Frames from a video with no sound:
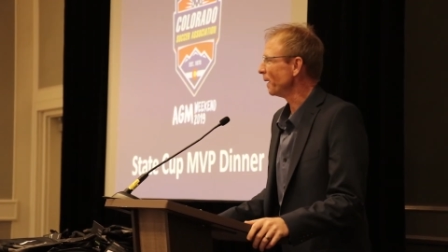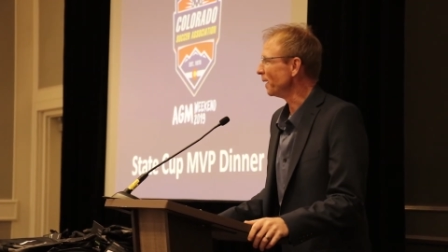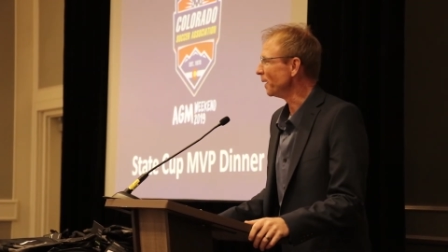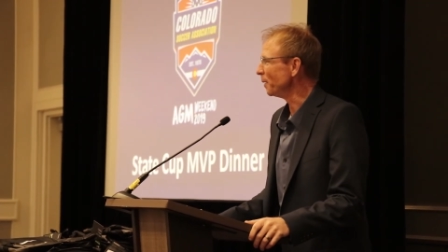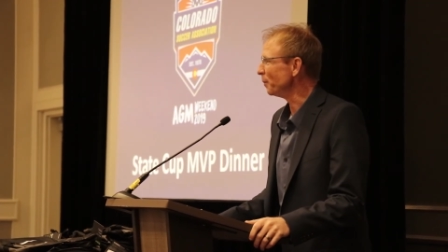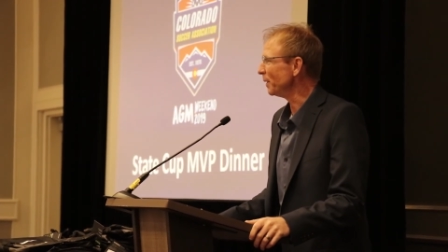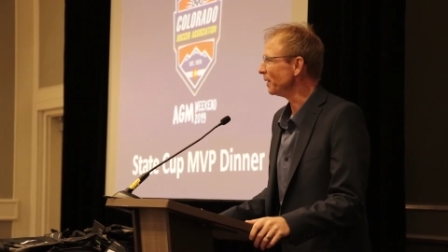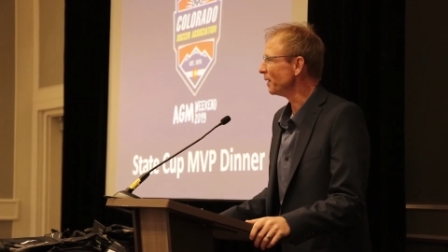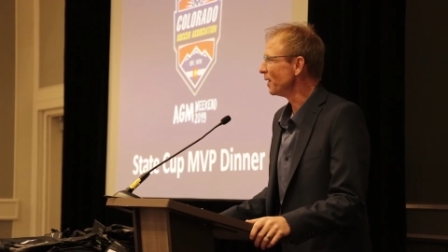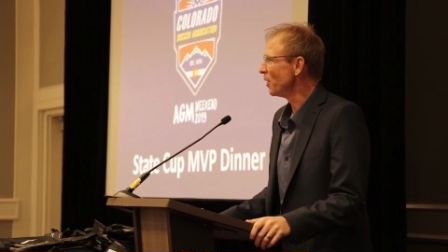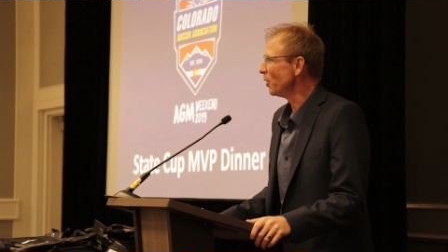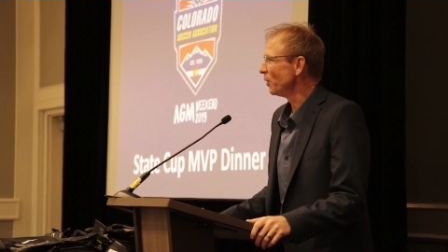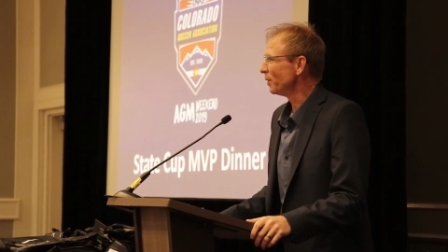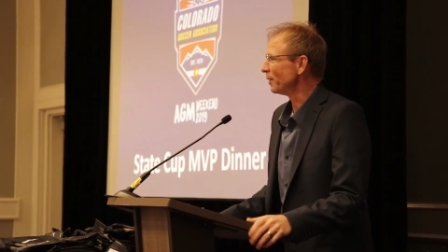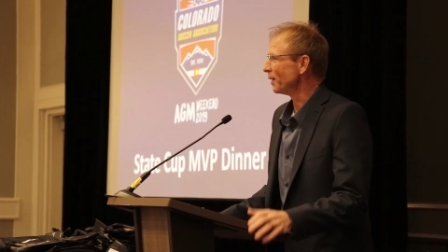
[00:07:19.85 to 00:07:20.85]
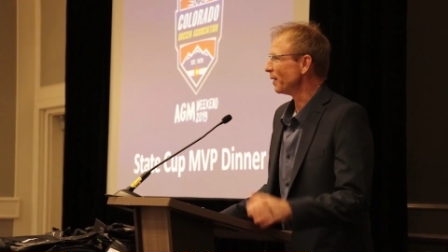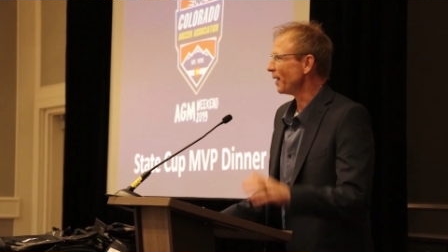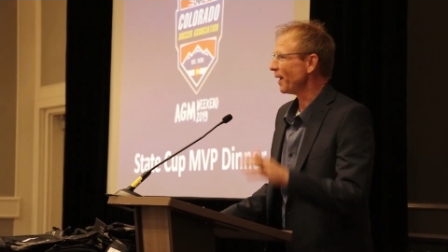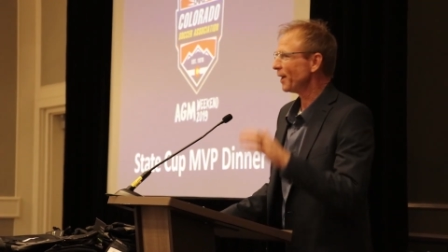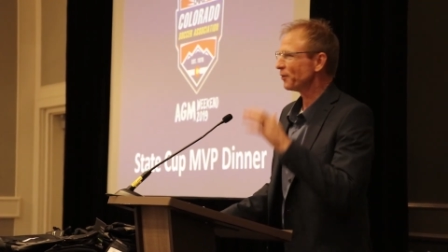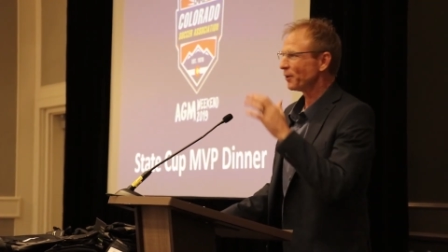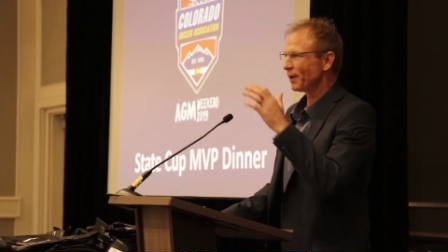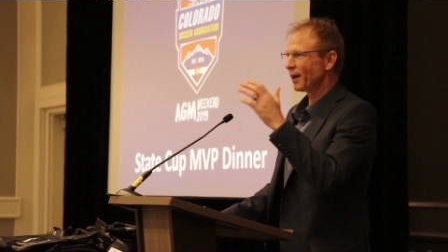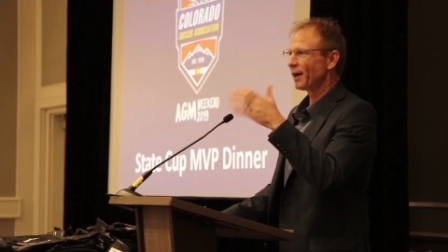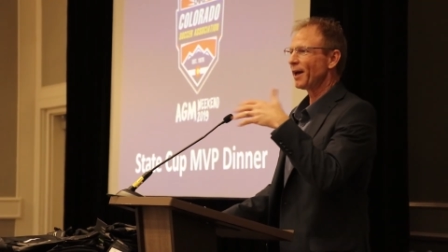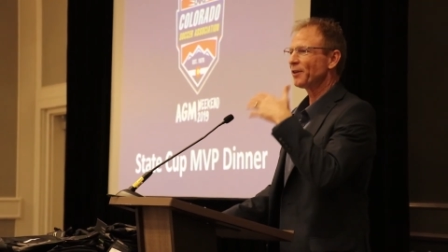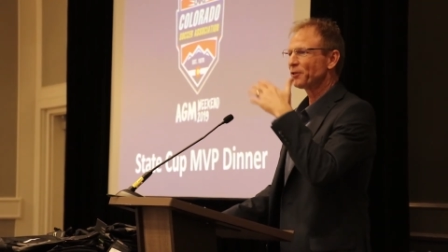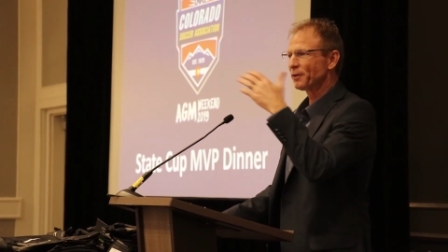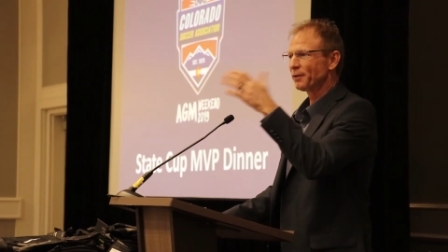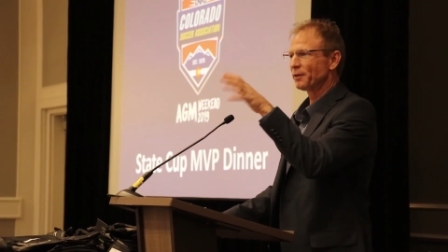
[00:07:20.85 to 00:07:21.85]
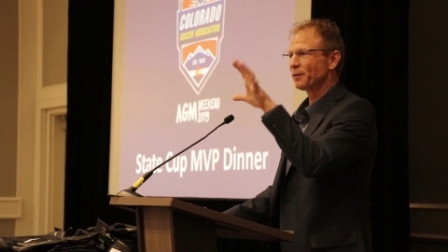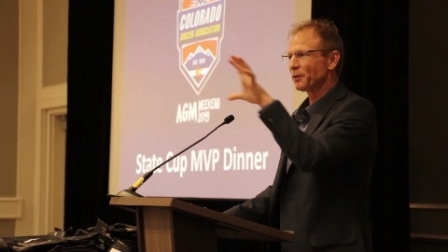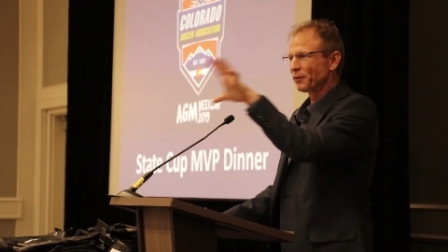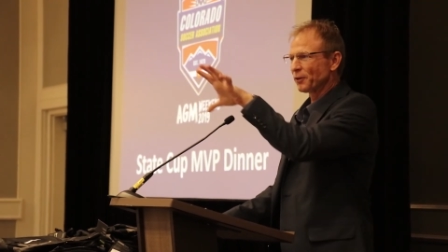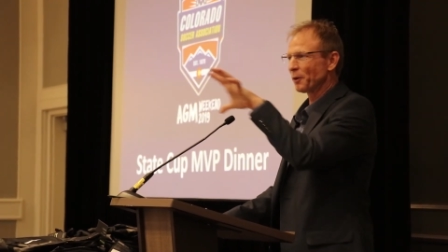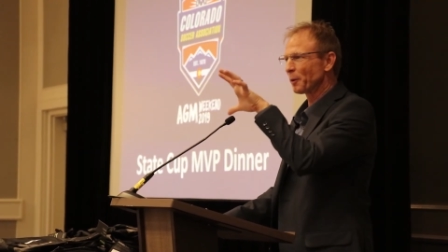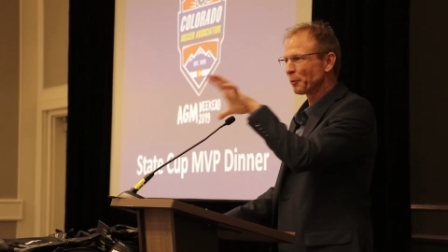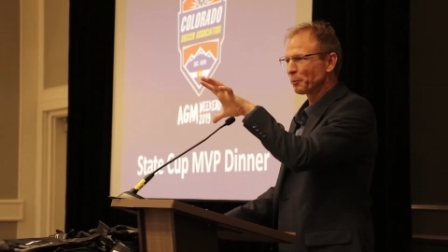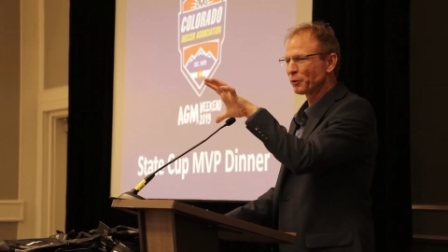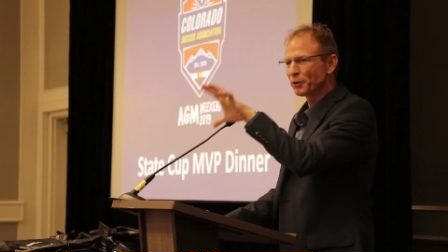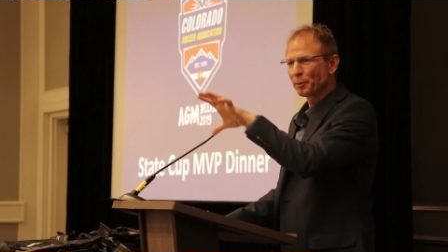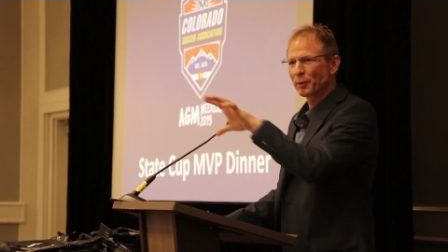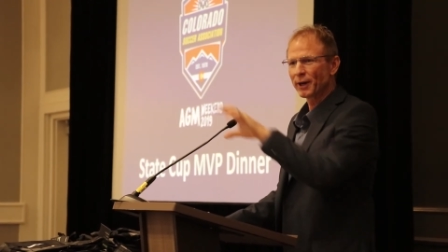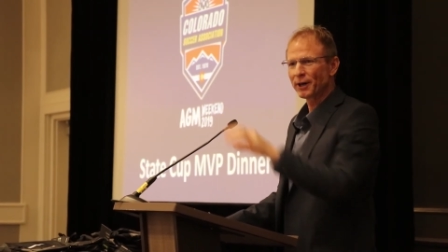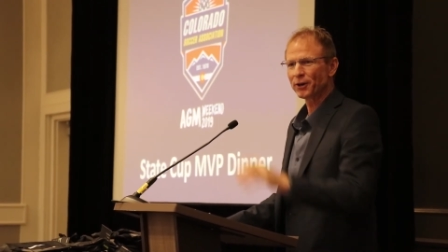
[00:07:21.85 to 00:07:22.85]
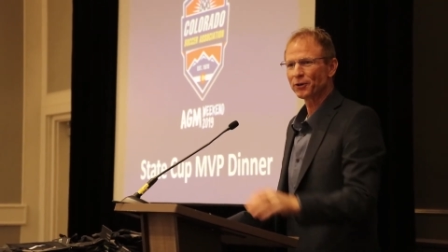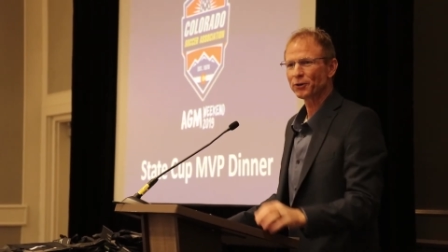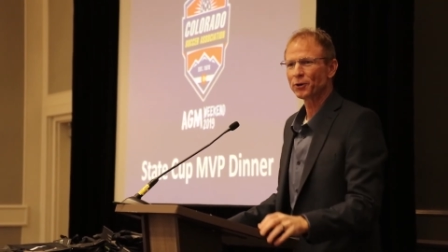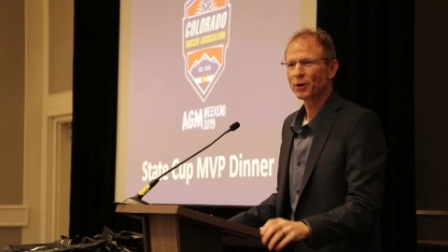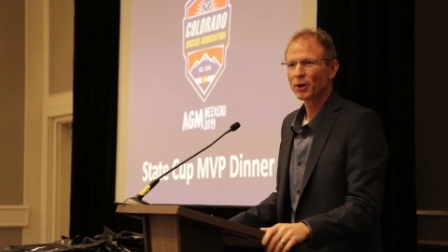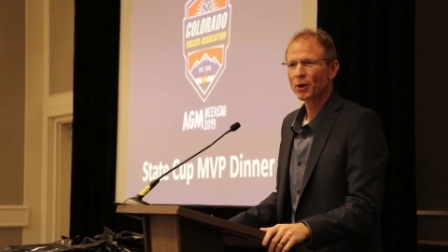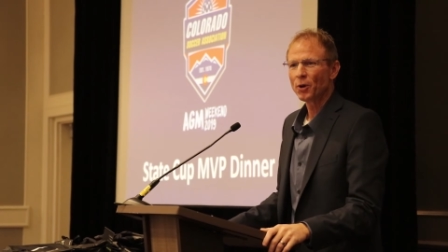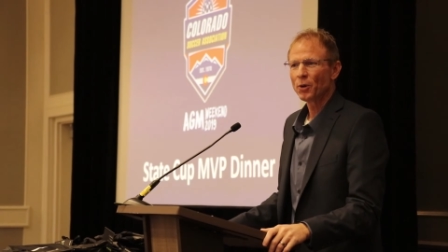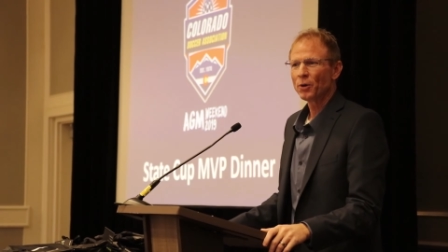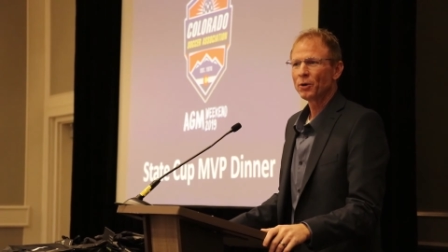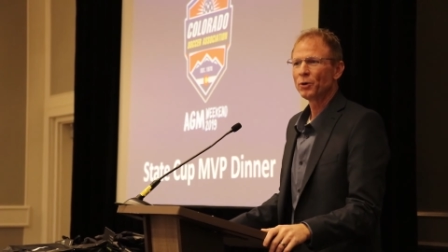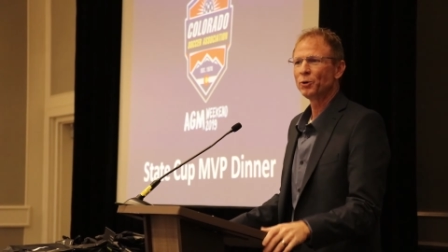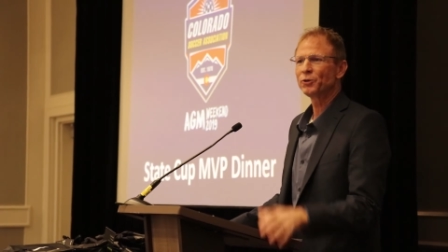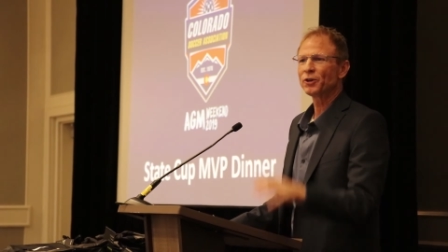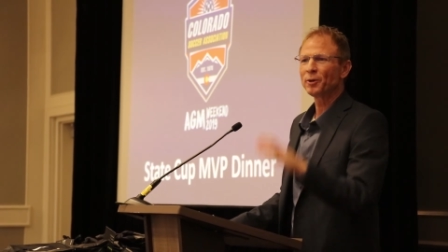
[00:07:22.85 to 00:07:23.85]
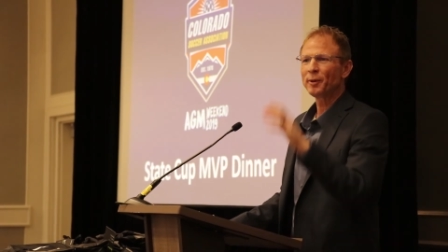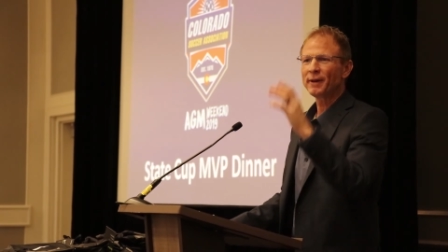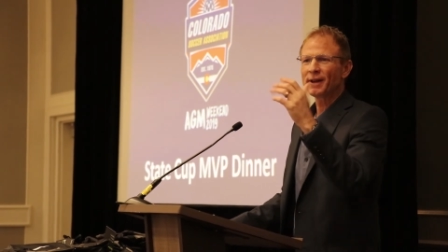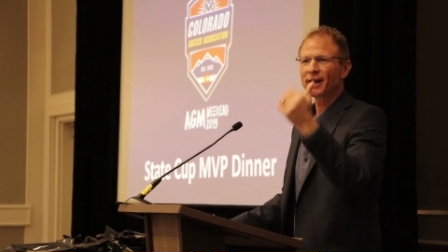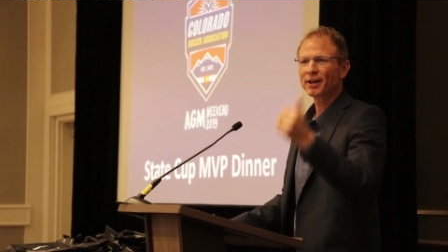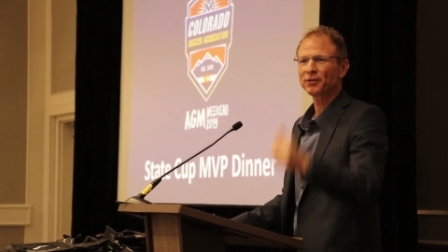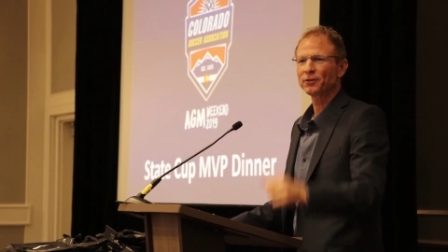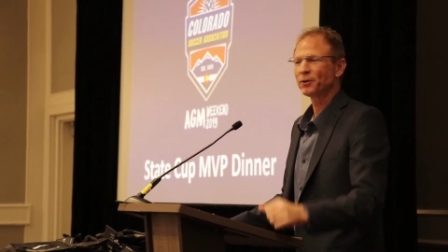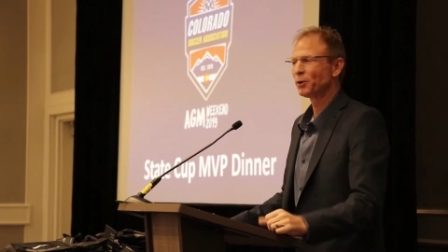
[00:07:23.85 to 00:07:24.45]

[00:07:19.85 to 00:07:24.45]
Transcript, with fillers: Um, but ask, I asked so the, the players, who's going to be the next?